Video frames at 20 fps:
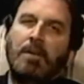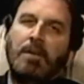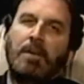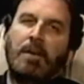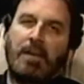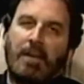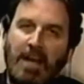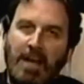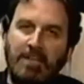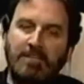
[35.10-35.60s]

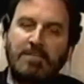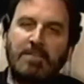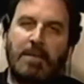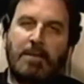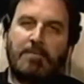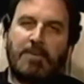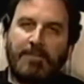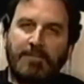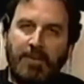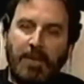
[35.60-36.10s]
and ask
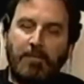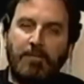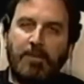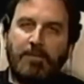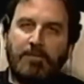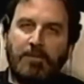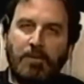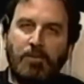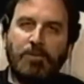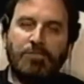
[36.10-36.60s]
them if
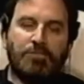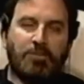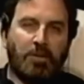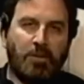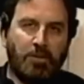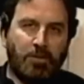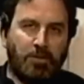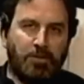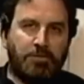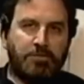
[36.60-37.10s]
Amityville was a
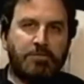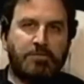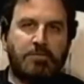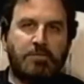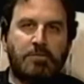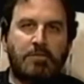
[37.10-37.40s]
hoax.